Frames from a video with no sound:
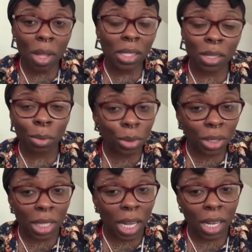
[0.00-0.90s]
Simple
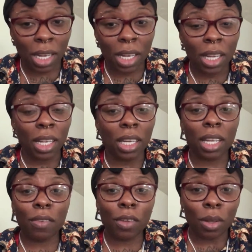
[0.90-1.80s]
as that.
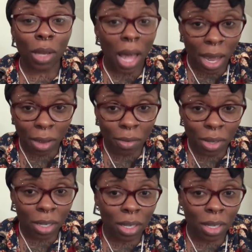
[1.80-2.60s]
Live your life